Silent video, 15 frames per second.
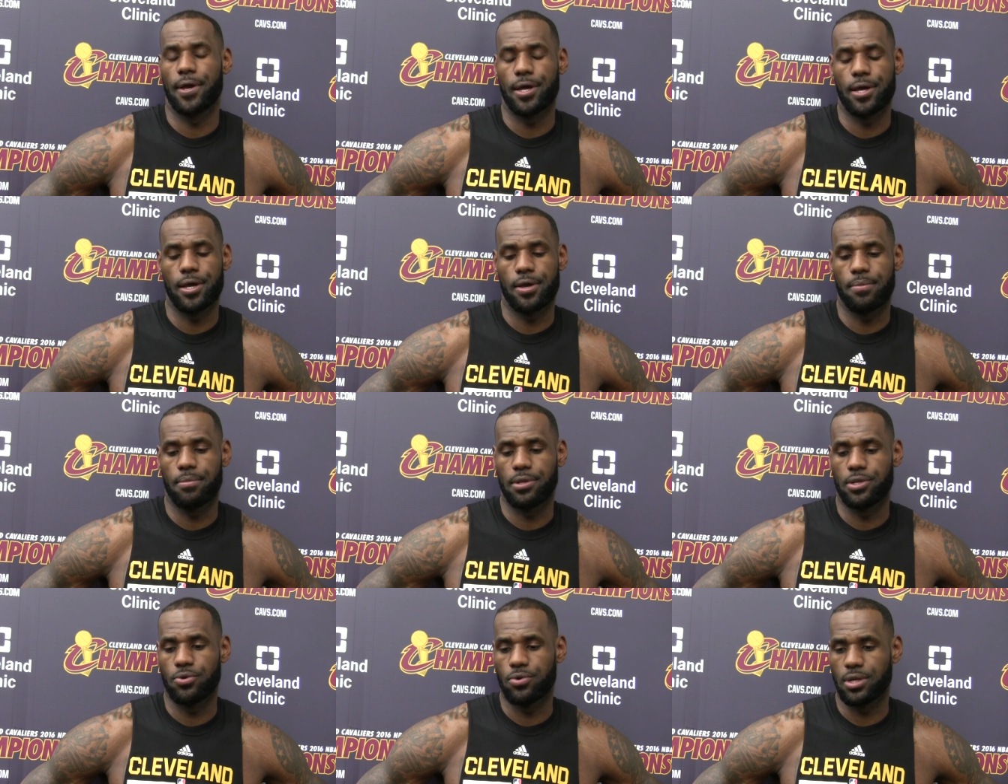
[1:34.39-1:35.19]

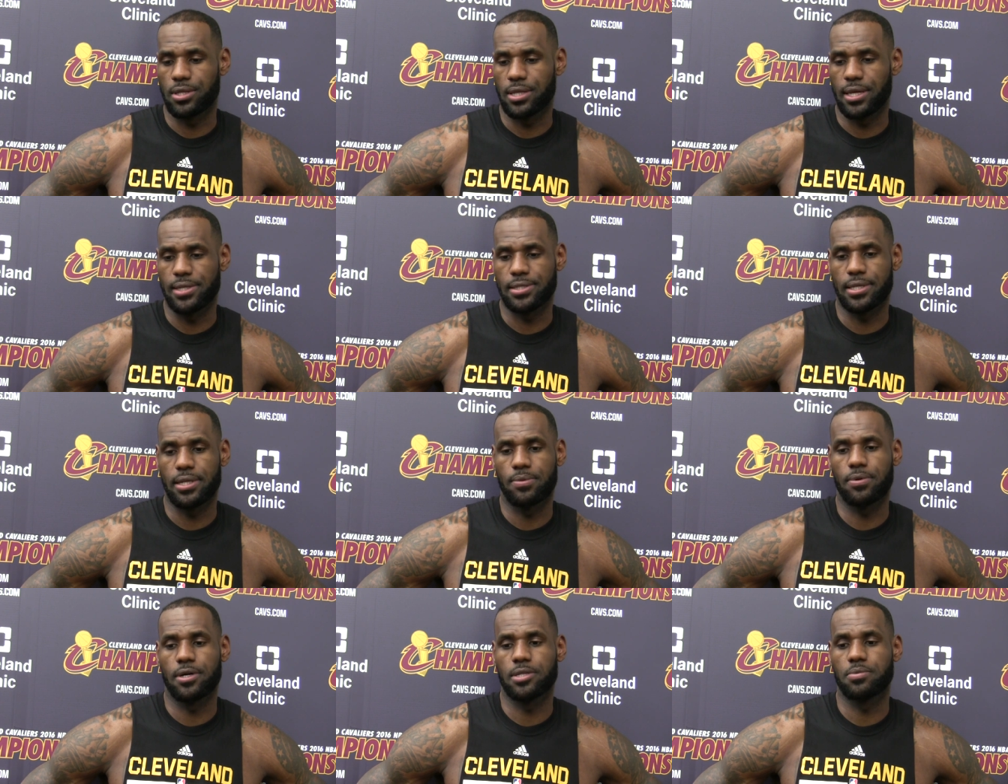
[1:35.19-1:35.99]
um, and doing the things that
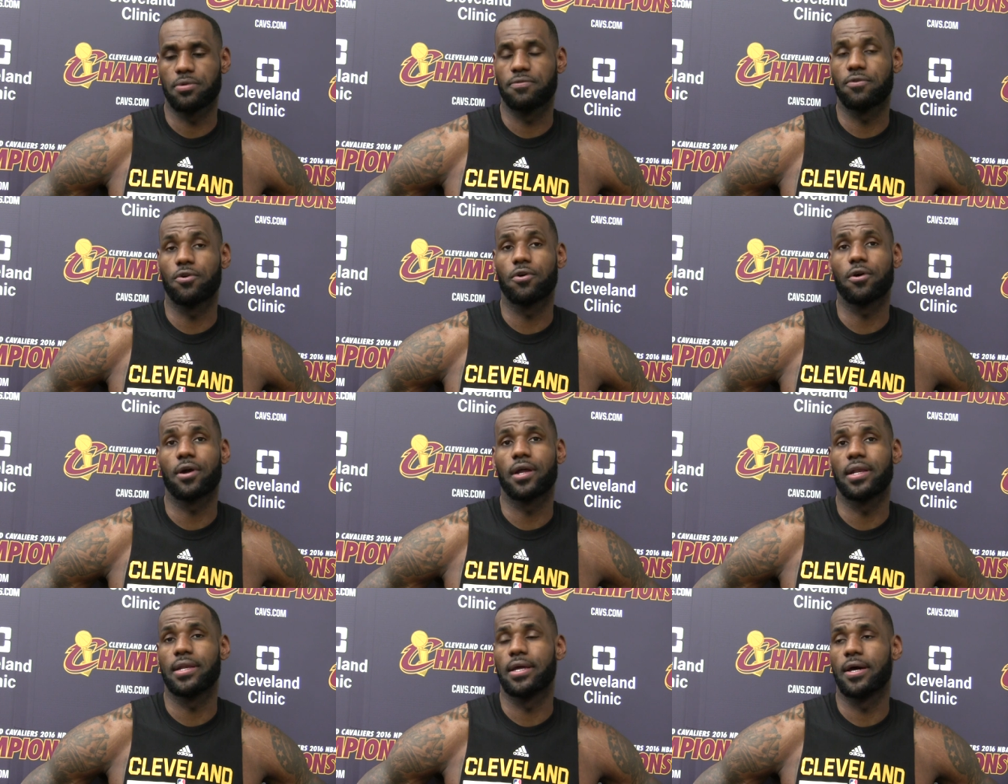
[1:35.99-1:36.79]
he was
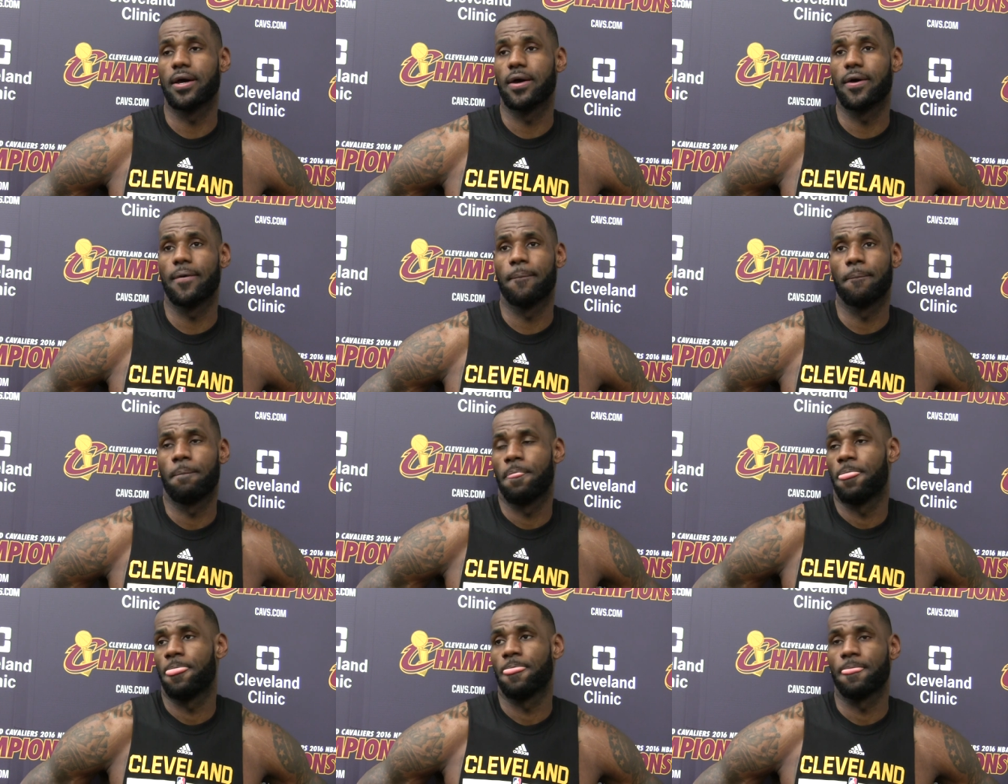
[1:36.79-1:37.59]
before, and uh,
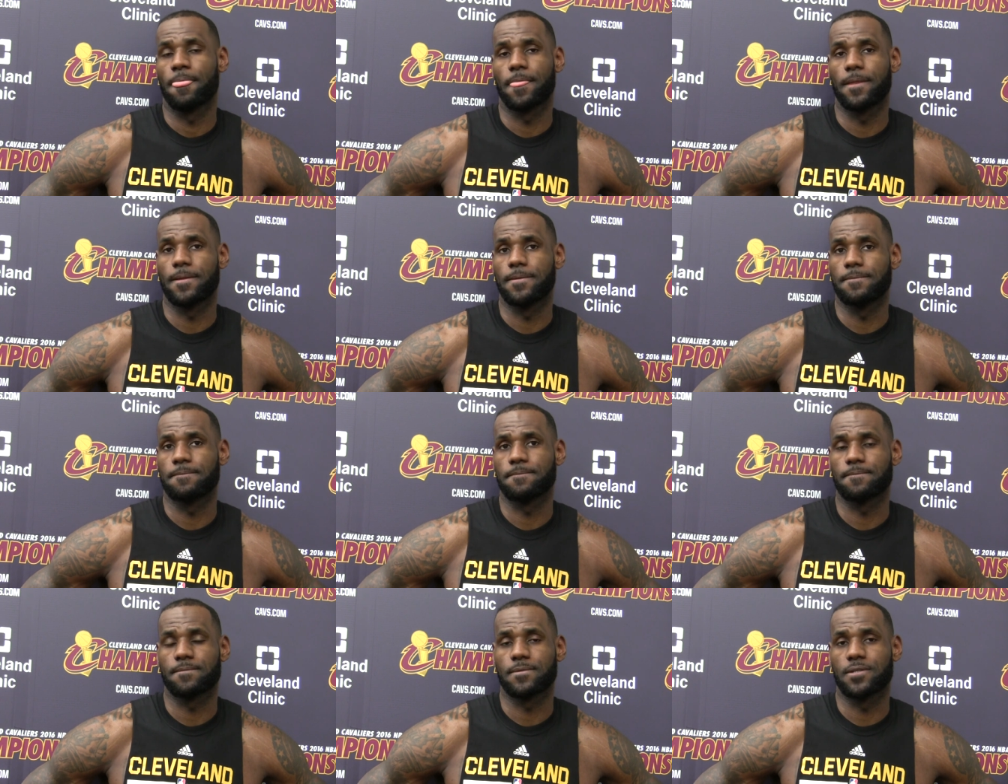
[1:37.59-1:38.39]

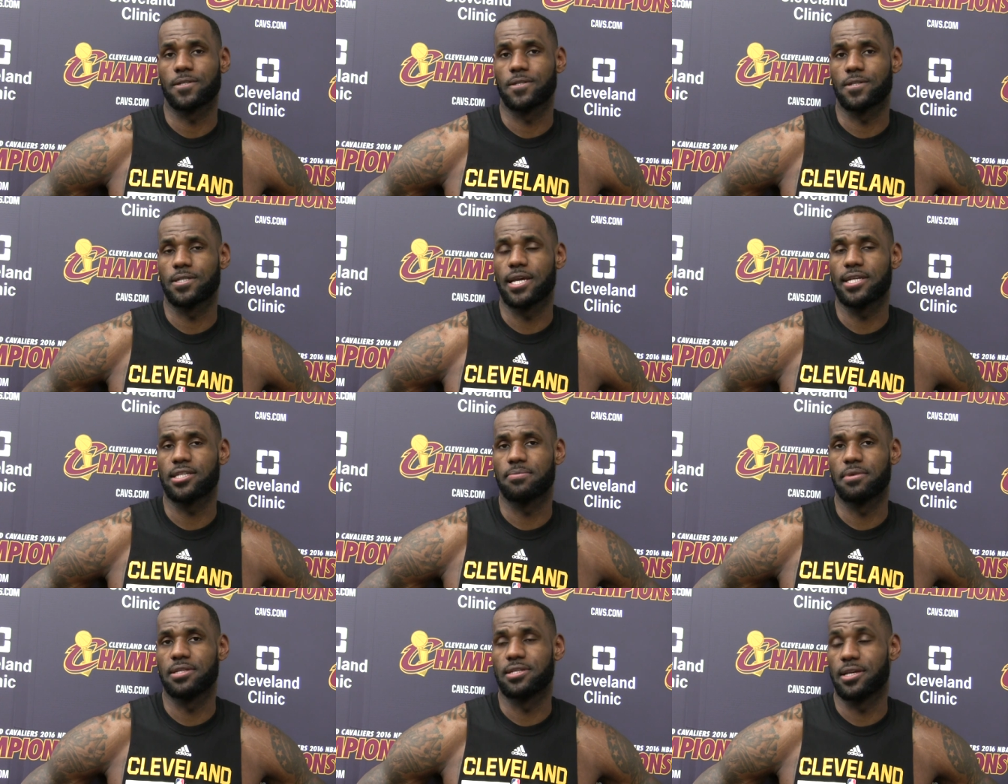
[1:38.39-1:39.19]
just a
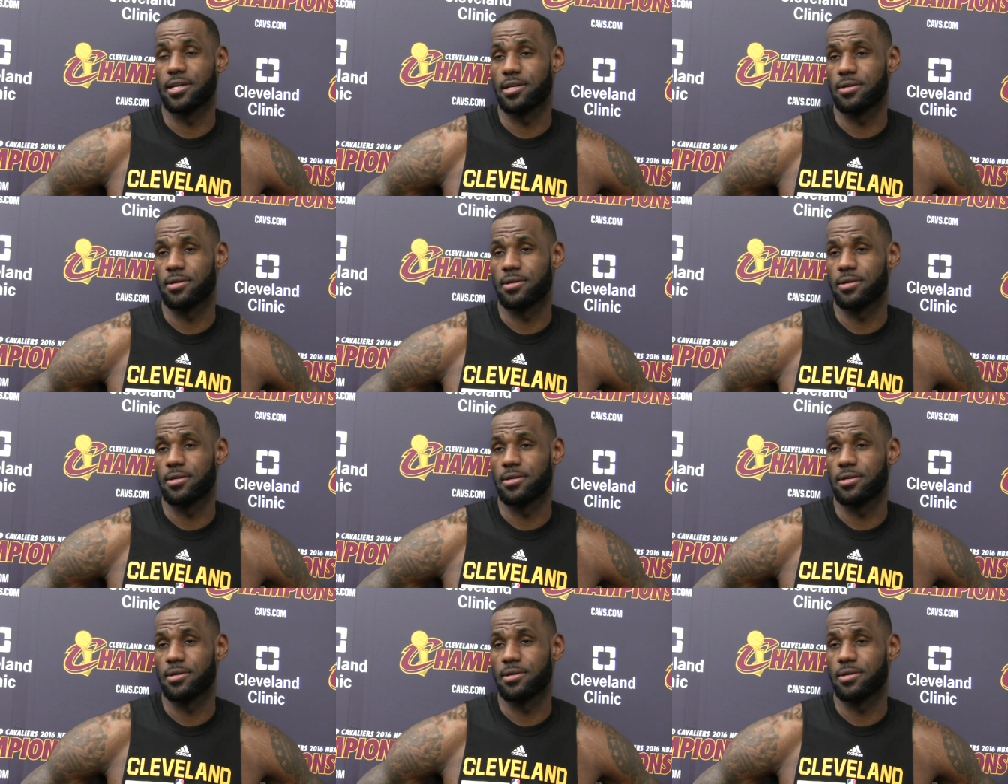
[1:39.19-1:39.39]
testament to